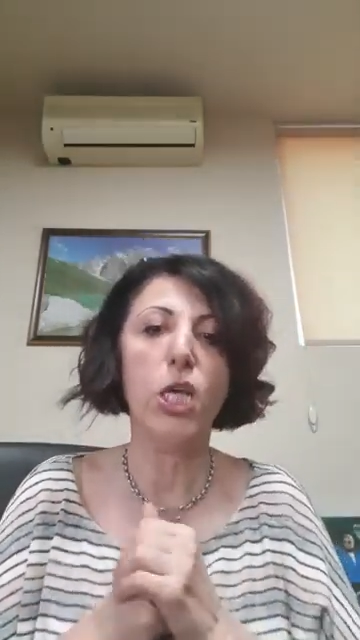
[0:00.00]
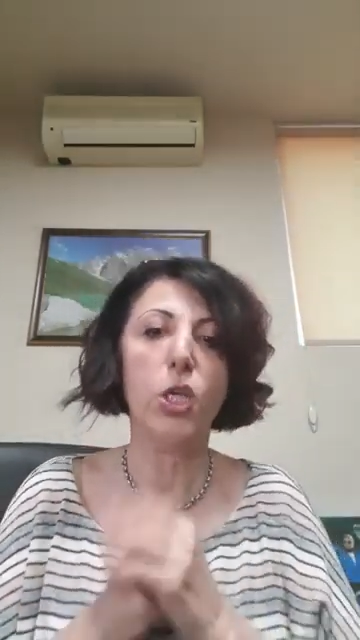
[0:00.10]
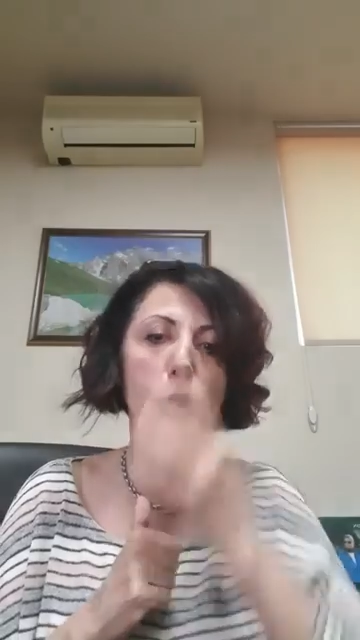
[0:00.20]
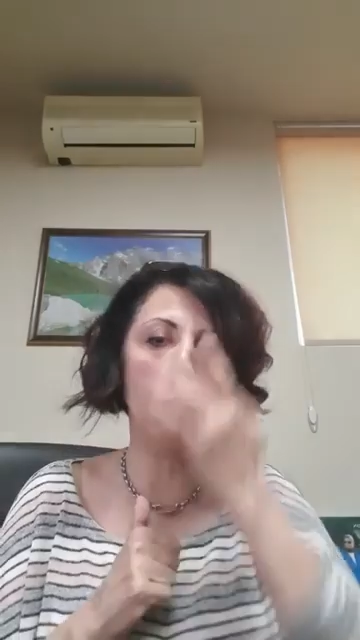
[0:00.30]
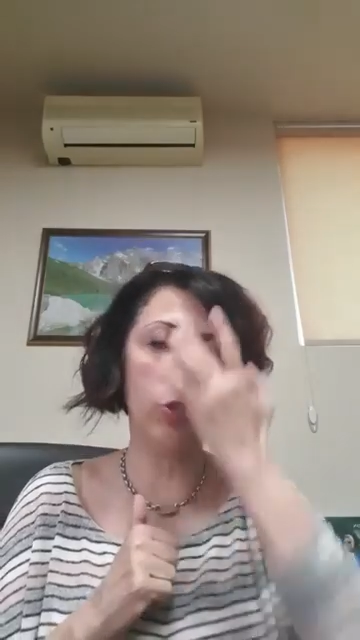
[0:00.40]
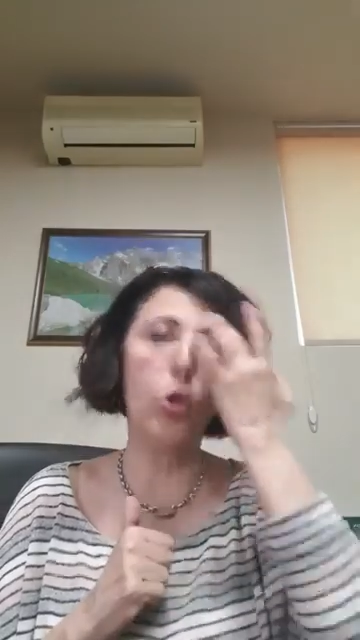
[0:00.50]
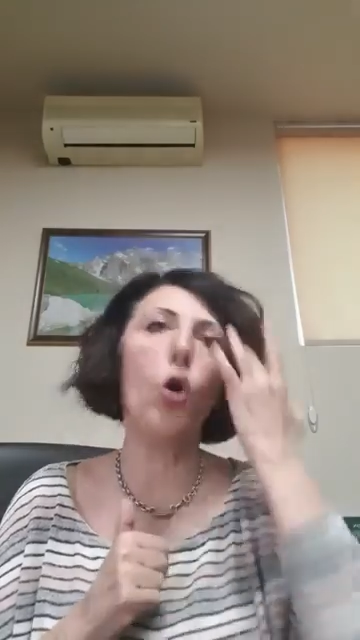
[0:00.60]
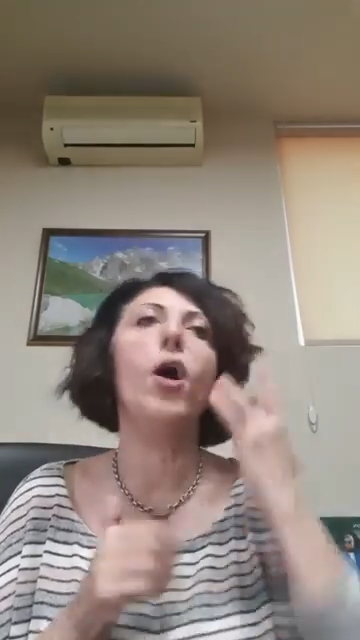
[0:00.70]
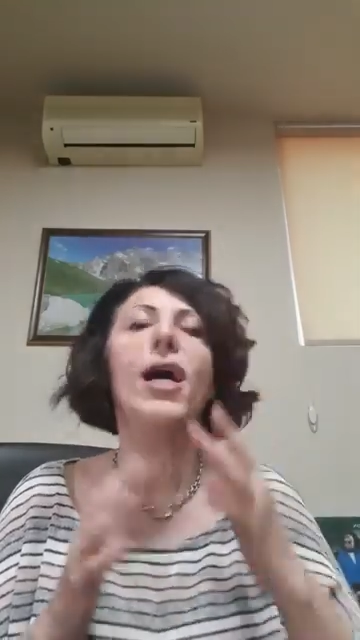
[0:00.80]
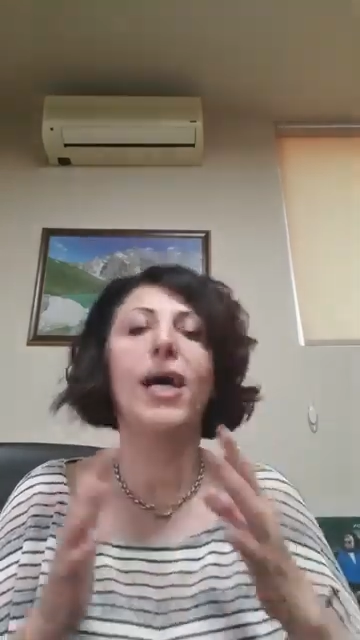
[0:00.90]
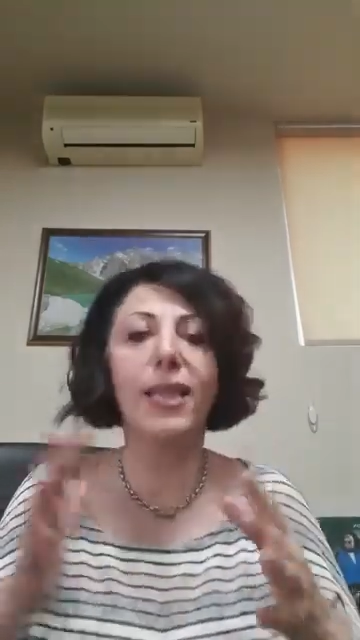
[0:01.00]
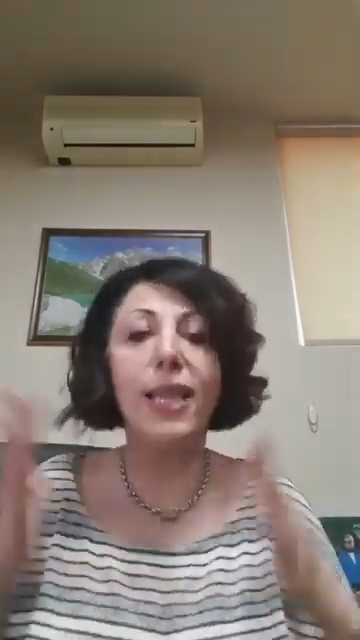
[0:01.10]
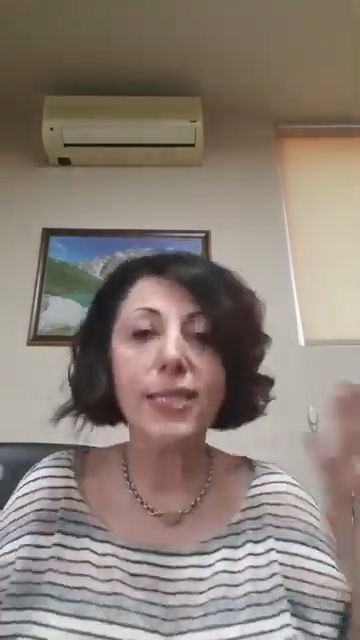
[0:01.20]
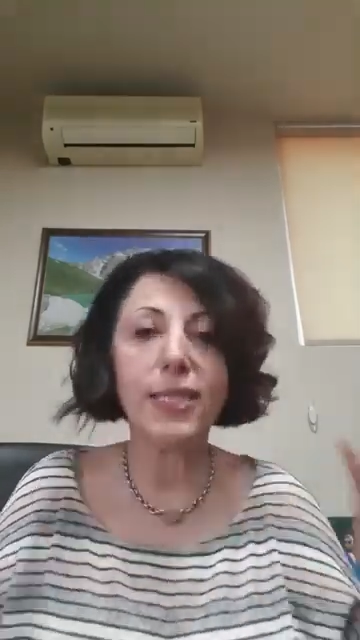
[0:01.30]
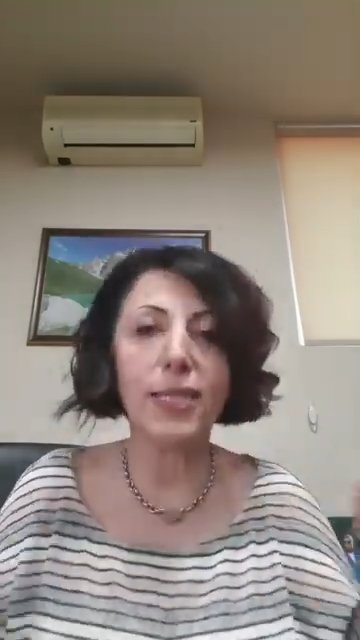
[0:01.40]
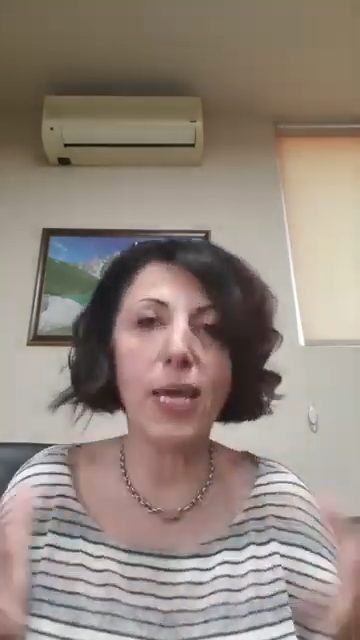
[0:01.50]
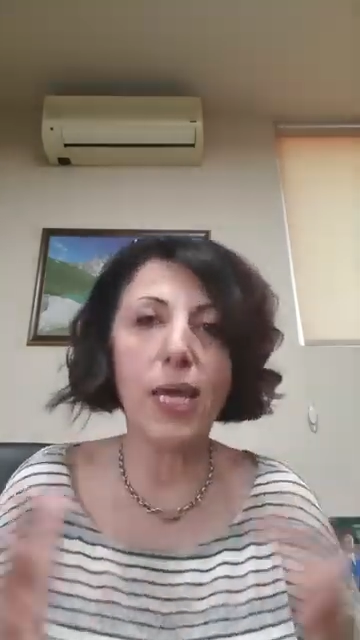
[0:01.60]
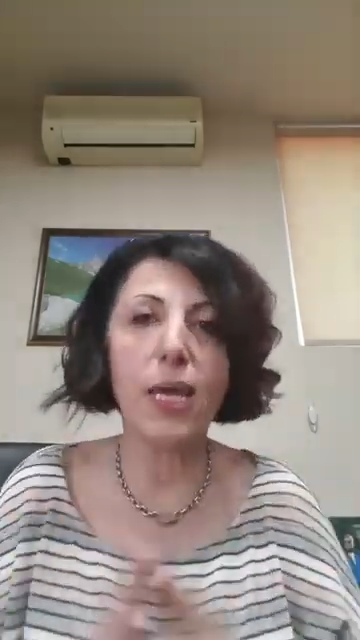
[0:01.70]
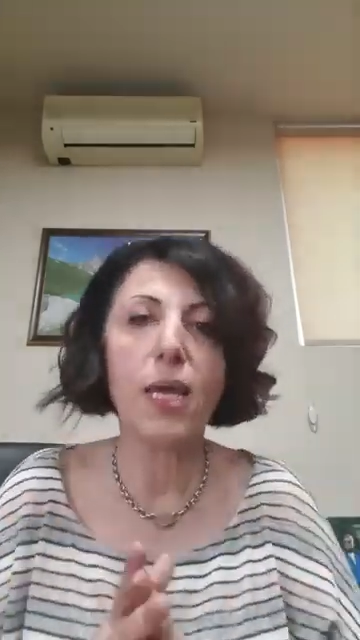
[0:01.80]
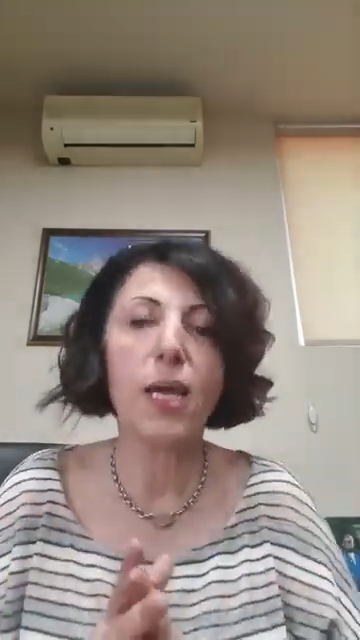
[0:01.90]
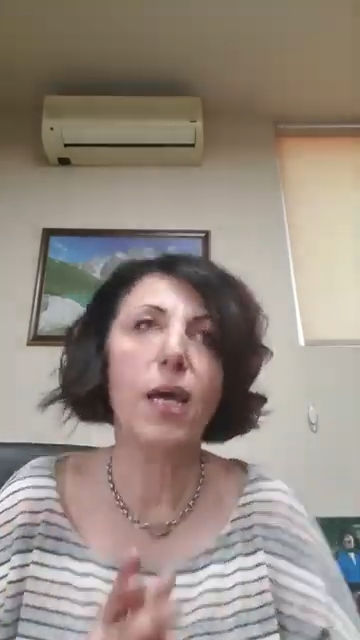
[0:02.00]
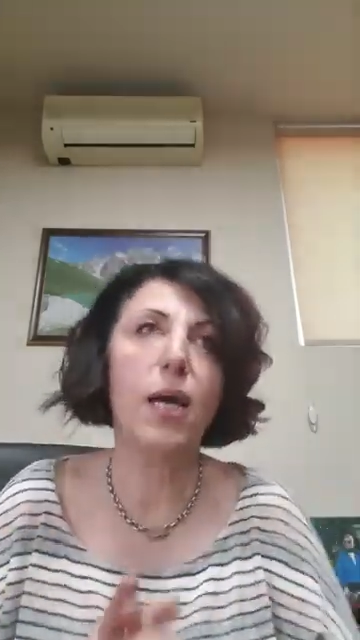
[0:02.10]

you know. So let's say